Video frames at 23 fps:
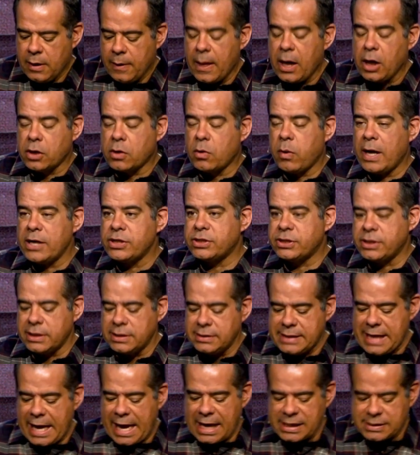or
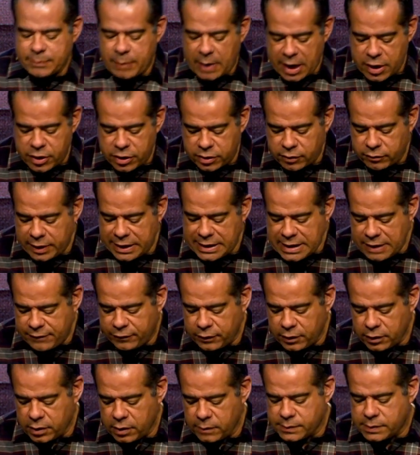questions asked by three
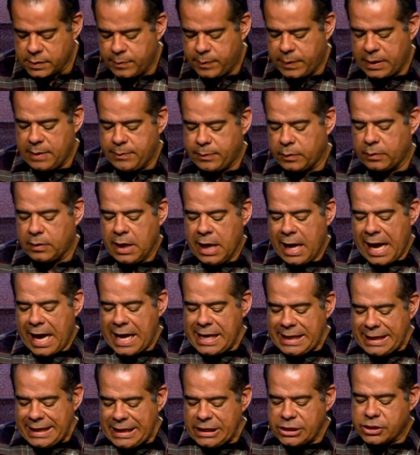different groups of people,
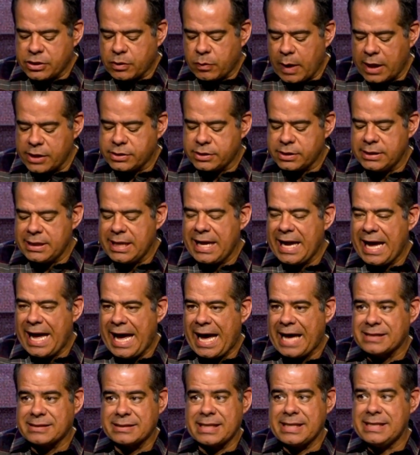and each question they
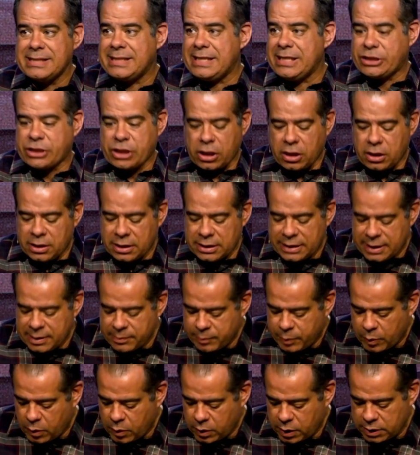ask is eternally
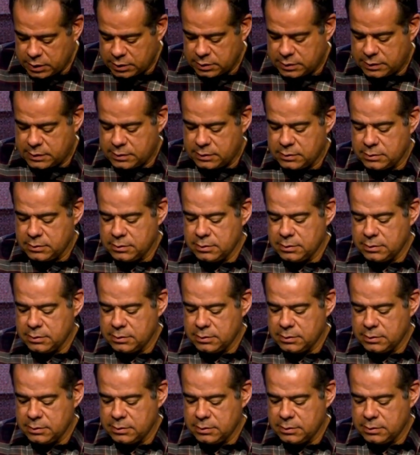important,